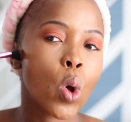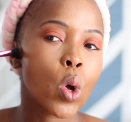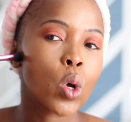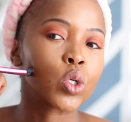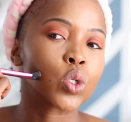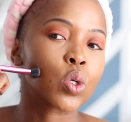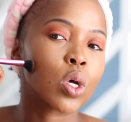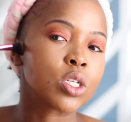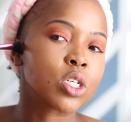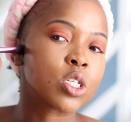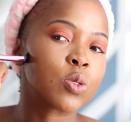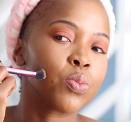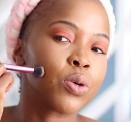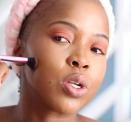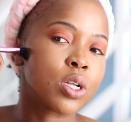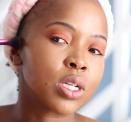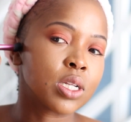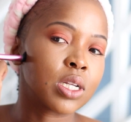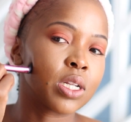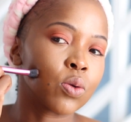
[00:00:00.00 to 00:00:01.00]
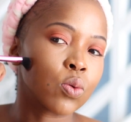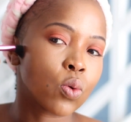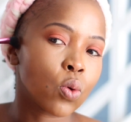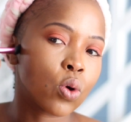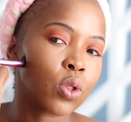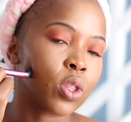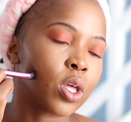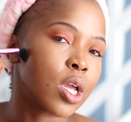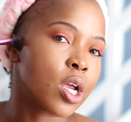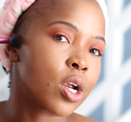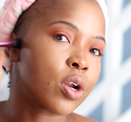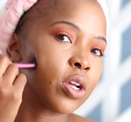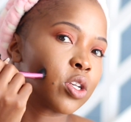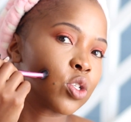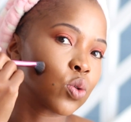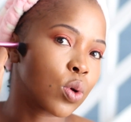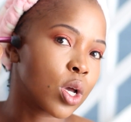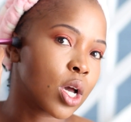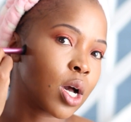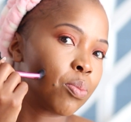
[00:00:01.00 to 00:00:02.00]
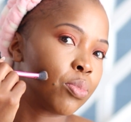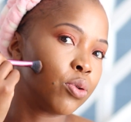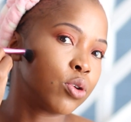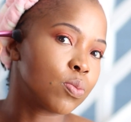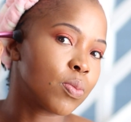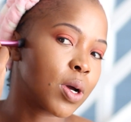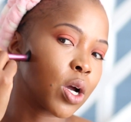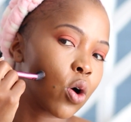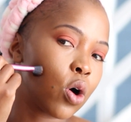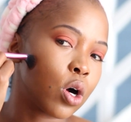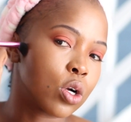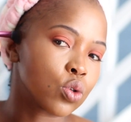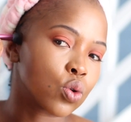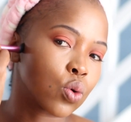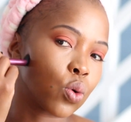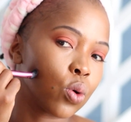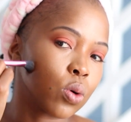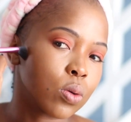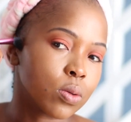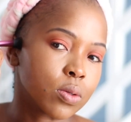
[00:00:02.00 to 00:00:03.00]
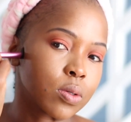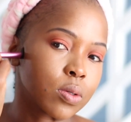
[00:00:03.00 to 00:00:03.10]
So I just put it in all the areas where I put my contour.